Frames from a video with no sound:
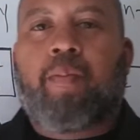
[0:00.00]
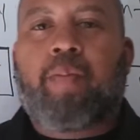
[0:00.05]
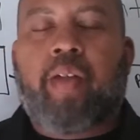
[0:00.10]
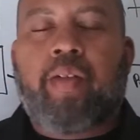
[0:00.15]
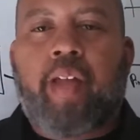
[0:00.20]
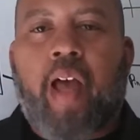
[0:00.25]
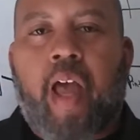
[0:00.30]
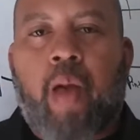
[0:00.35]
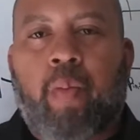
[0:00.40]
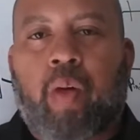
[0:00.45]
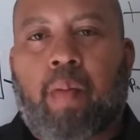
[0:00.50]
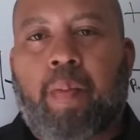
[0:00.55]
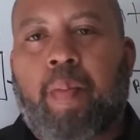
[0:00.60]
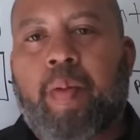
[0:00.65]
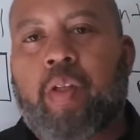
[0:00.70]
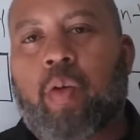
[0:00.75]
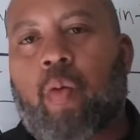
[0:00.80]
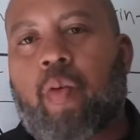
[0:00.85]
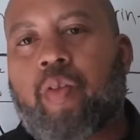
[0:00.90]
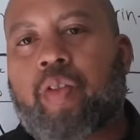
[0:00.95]
Today, what I'm going to
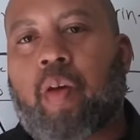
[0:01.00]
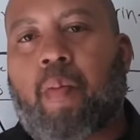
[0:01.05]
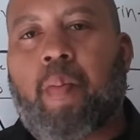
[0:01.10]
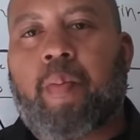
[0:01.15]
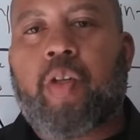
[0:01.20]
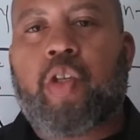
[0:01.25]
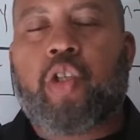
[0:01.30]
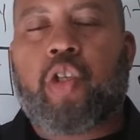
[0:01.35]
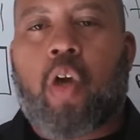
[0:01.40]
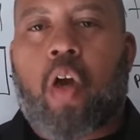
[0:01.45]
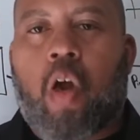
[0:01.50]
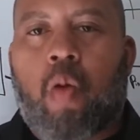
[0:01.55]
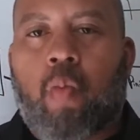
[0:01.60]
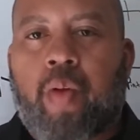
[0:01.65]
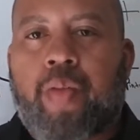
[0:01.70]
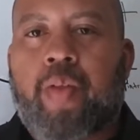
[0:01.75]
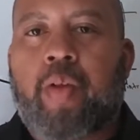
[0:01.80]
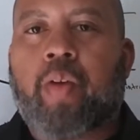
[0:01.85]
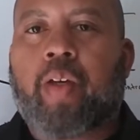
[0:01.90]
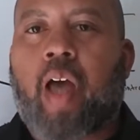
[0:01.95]
be doing is I'm going to be sharing
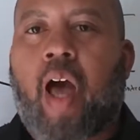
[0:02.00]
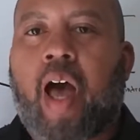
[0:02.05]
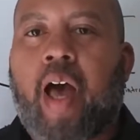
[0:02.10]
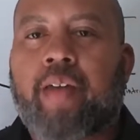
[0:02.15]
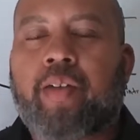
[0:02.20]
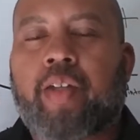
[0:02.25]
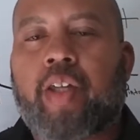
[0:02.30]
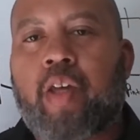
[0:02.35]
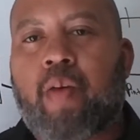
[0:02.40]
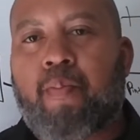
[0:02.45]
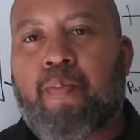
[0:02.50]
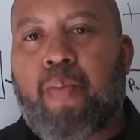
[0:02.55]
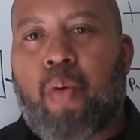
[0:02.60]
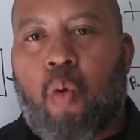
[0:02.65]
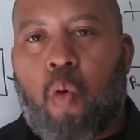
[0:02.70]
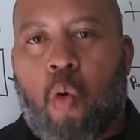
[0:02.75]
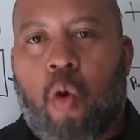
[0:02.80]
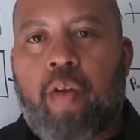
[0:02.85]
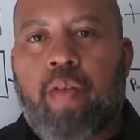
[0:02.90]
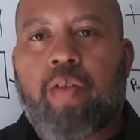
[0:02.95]
with you guys the
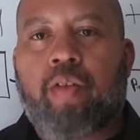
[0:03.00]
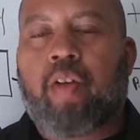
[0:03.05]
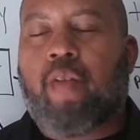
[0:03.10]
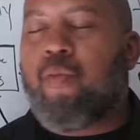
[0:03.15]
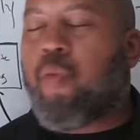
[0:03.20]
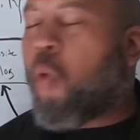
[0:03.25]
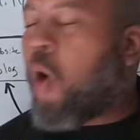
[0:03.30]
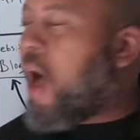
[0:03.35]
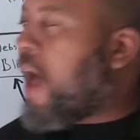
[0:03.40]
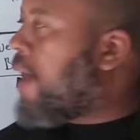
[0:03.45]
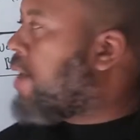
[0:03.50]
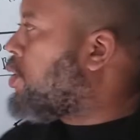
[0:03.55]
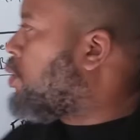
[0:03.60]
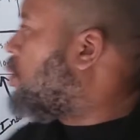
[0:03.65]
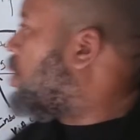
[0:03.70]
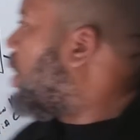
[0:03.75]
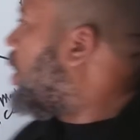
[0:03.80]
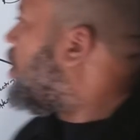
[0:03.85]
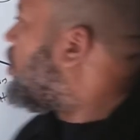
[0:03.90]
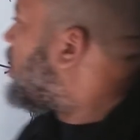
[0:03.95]
importance of why
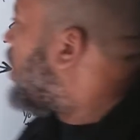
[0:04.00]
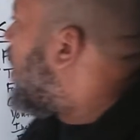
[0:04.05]
you need